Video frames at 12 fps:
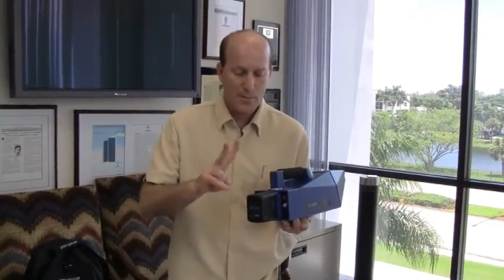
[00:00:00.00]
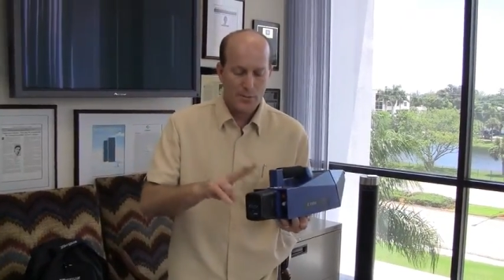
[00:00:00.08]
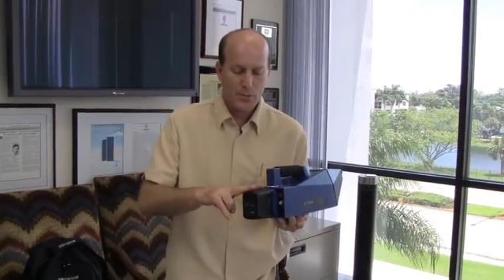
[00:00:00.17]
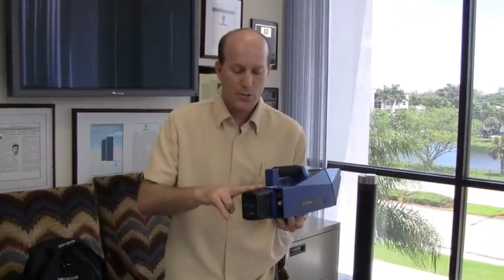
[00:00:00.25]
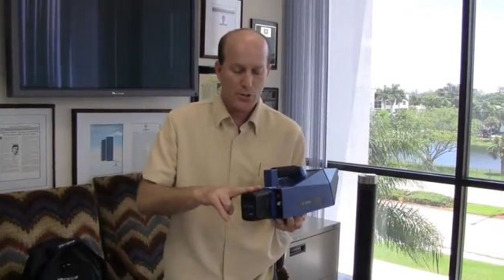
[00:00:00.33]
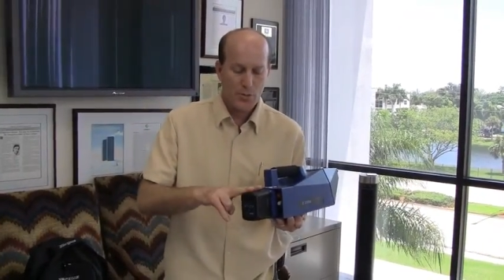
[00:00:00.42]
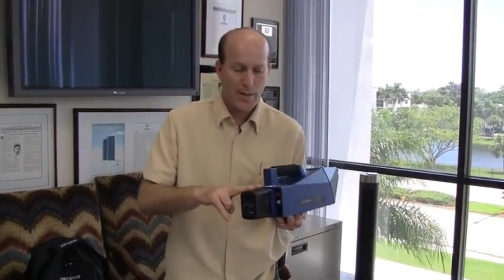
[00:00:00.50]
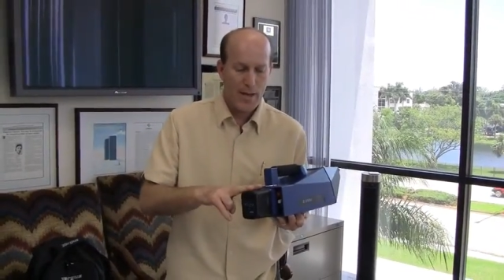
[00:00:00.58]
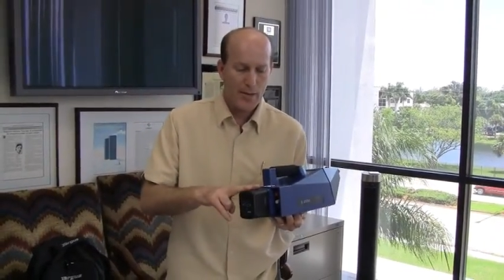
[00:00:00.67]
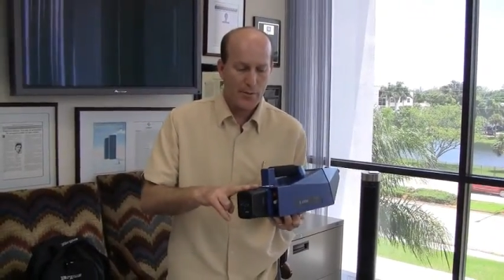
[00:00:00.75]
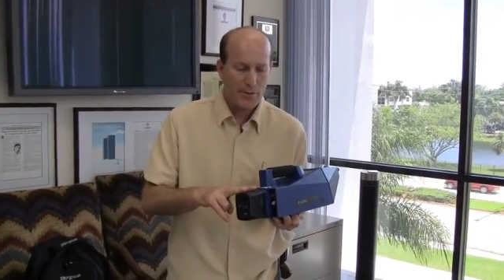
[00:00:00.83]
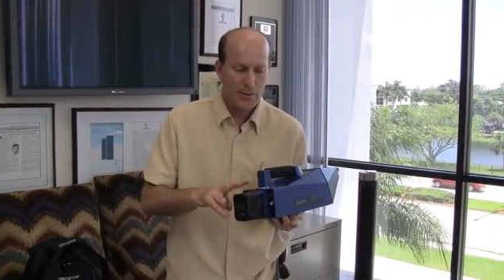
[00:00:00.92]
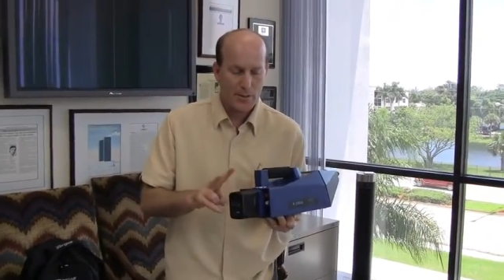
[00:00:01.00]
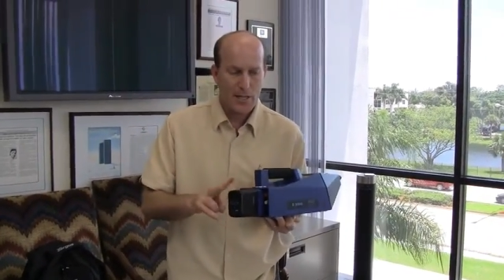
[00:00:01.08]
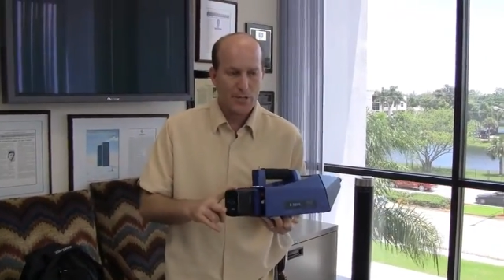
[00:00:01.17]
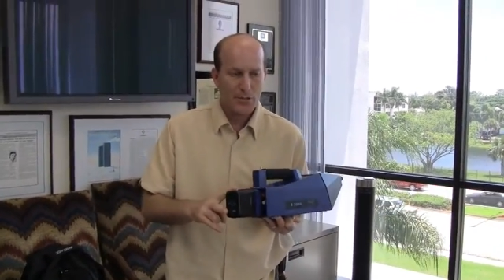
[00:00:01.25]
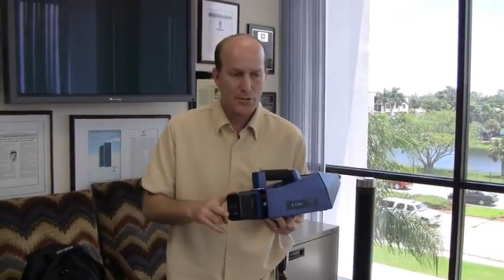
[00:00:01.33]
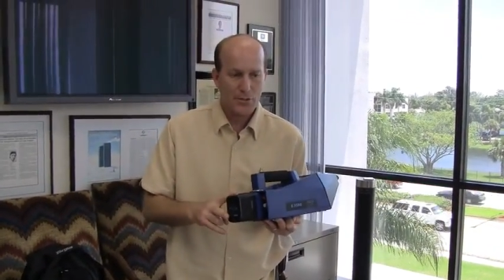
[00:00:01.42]
It comes with 2 batteries. It
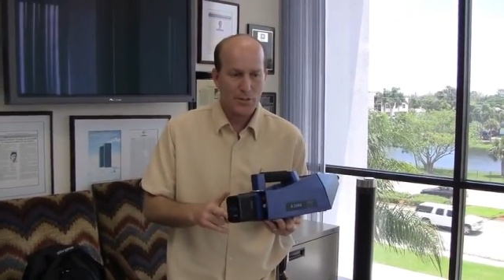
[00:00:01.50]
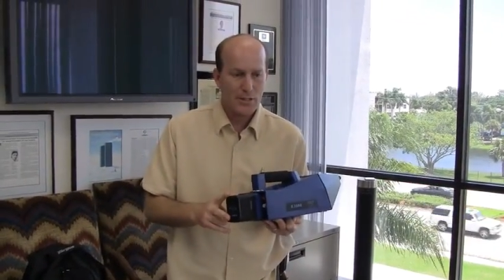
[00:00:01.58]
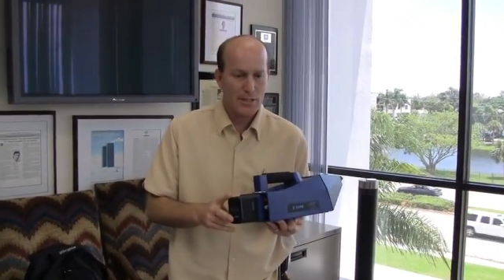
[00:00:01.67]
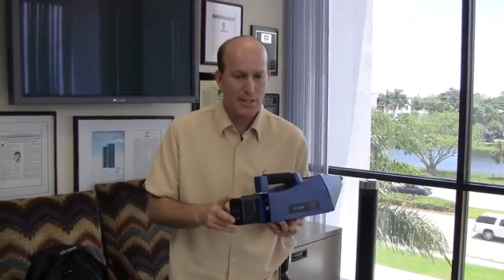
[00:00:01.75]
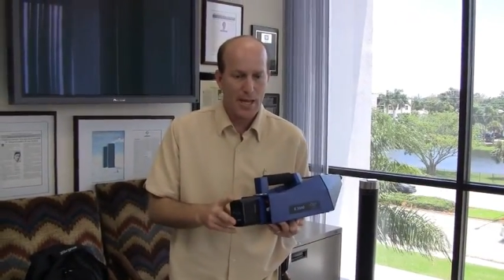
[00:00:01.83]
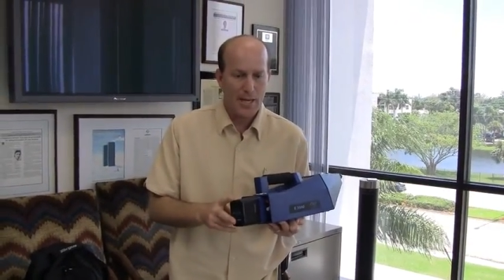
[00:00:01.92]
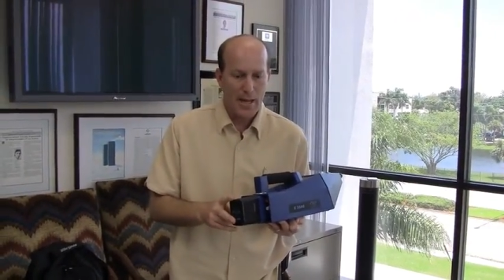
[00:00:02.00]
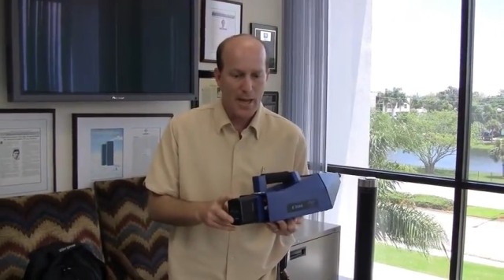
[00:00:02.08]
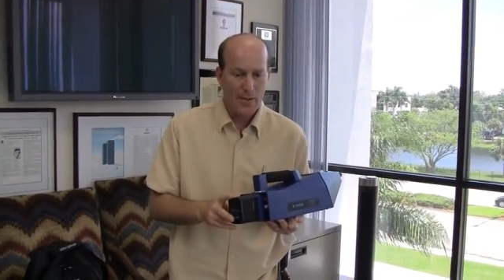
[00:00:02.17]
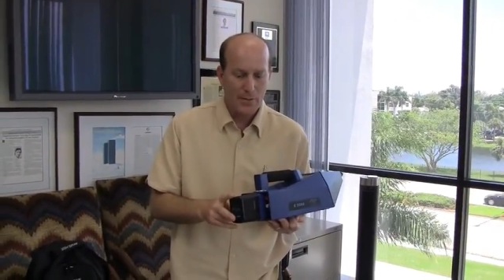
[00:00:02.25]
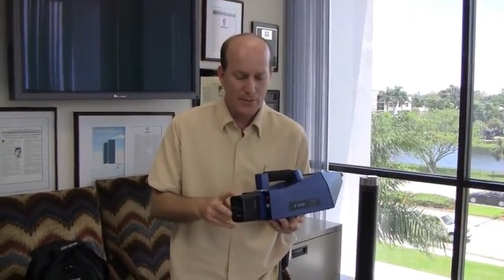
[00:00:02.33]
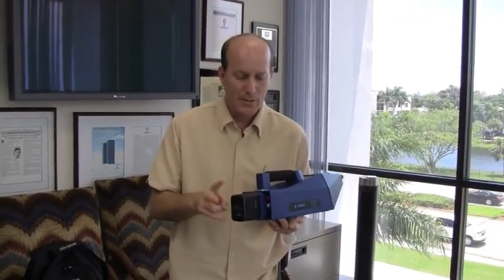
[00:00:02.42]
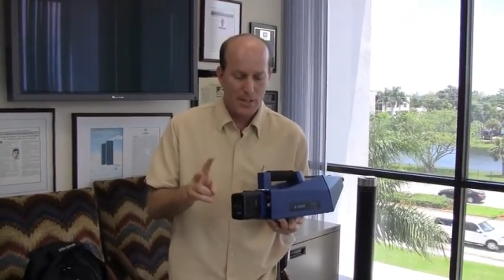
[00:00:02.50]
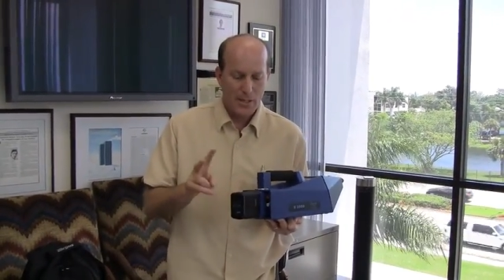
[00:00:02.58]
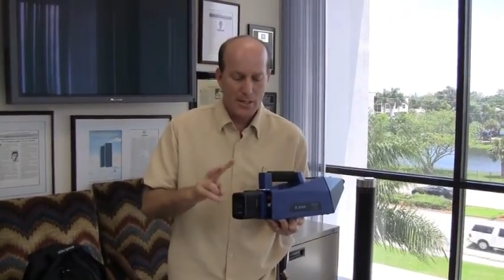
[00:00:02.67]
lasts you at least 8 hours.